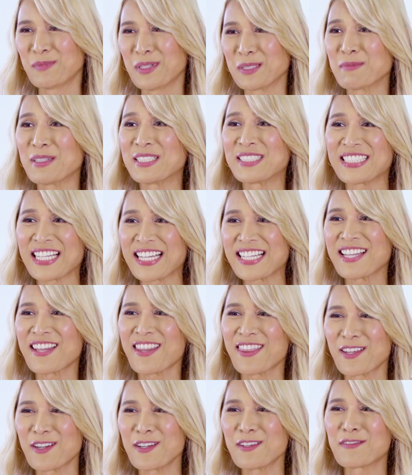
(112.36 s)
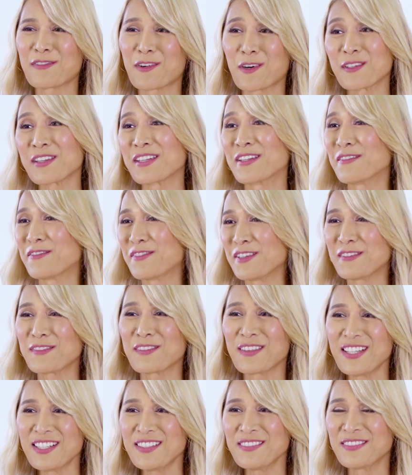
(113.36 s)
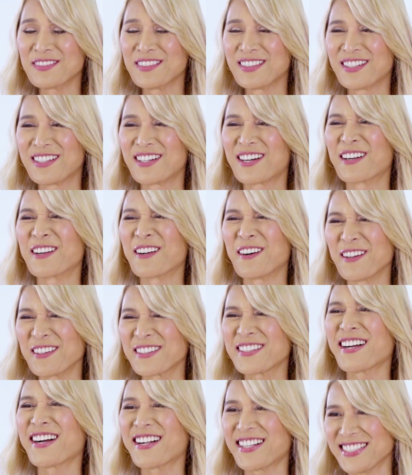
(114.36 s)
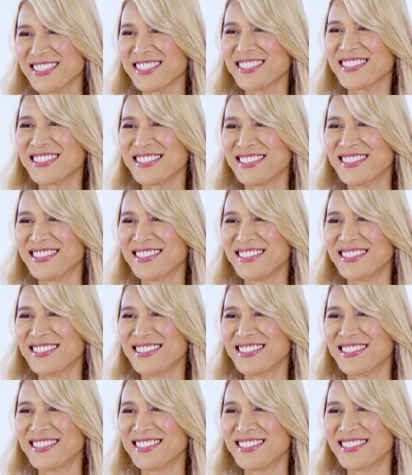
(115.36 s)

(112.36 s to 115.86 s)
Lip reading: but my second, third, fourth, and fifth love are all cars.